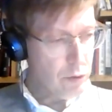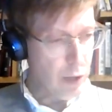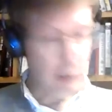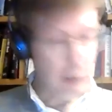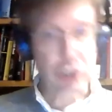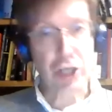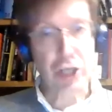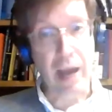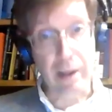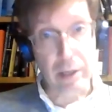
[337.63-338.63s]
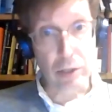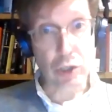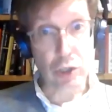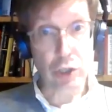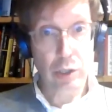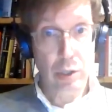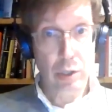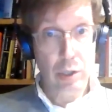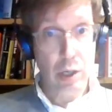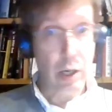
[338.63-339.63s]
try to challenge
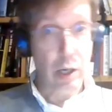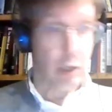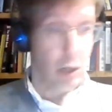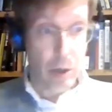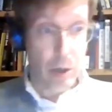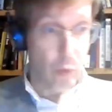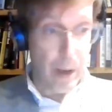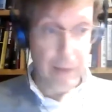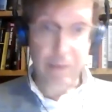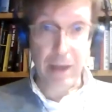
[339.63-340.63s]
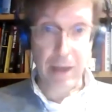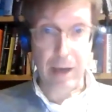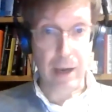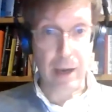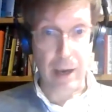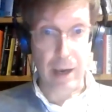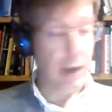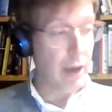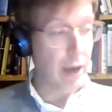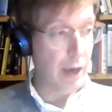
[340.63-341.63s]
a current way of thinking
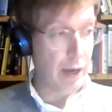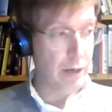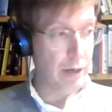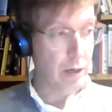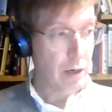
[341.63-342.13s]
and